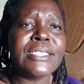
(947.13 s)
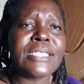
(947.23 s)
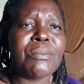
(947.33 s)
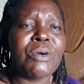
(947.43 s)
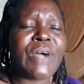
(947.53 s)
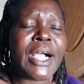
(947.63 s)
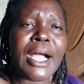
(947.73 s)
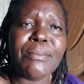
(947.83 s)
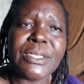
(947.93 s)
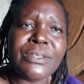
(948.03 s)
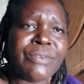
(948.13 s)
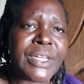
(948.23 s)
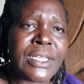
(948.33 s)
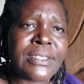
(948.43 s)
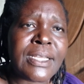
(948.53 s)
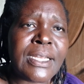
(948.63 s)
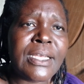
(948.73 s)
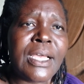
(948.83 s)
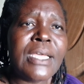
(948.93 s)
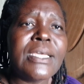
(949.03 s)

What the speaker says: Some overcome it very easily,